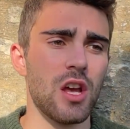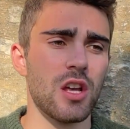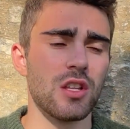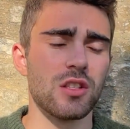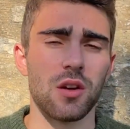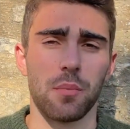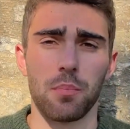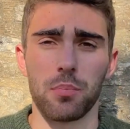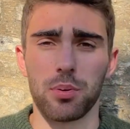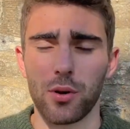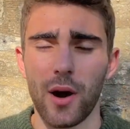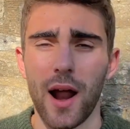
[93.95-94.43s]

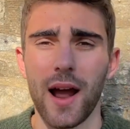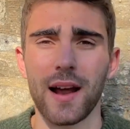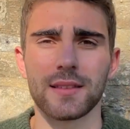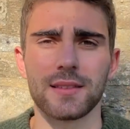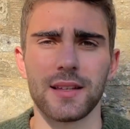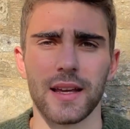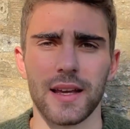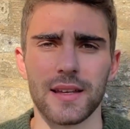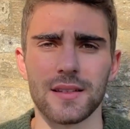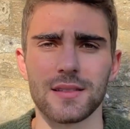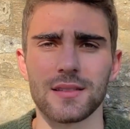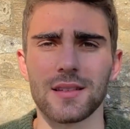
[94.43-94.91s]
to
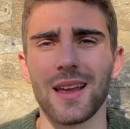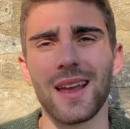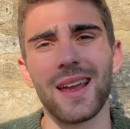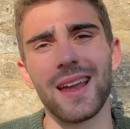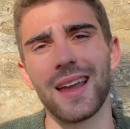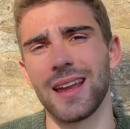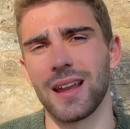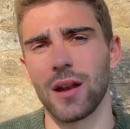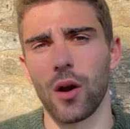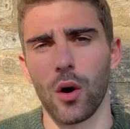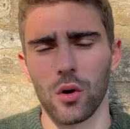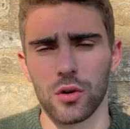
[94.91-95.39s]
practice
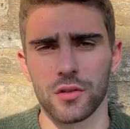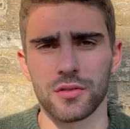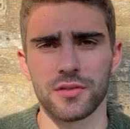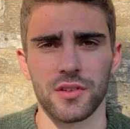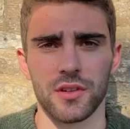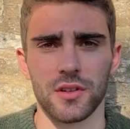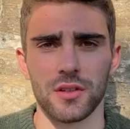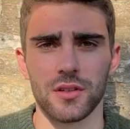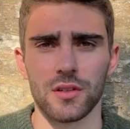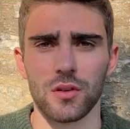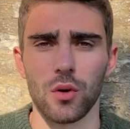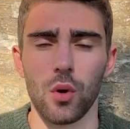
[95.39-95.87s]
in
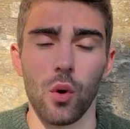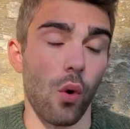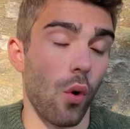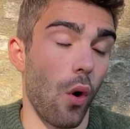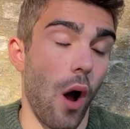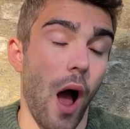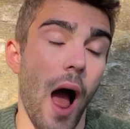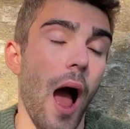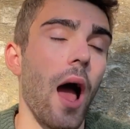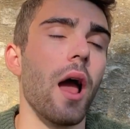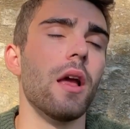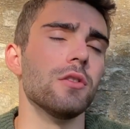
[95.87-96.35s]
Oxford or
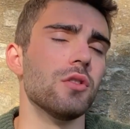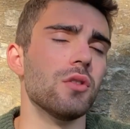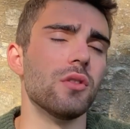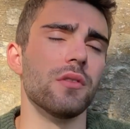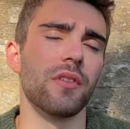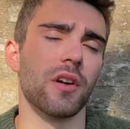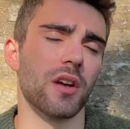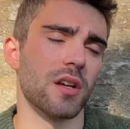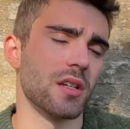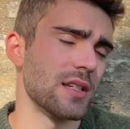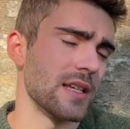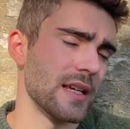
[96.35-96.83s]
at
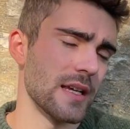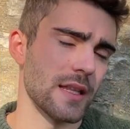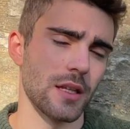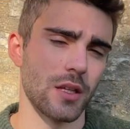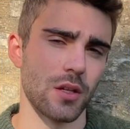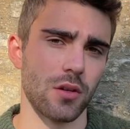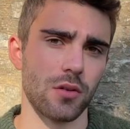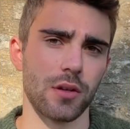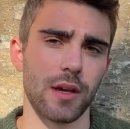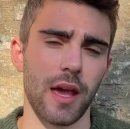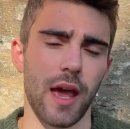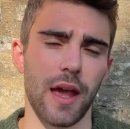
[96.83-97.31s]
university in
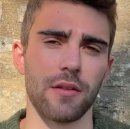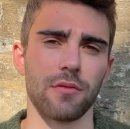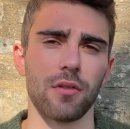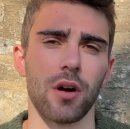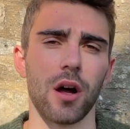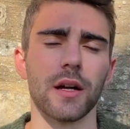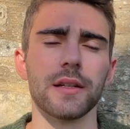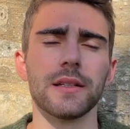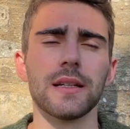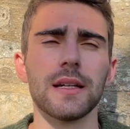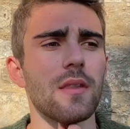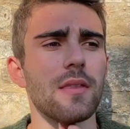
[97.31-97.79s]
the UK,
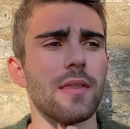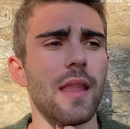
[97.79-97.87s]
right?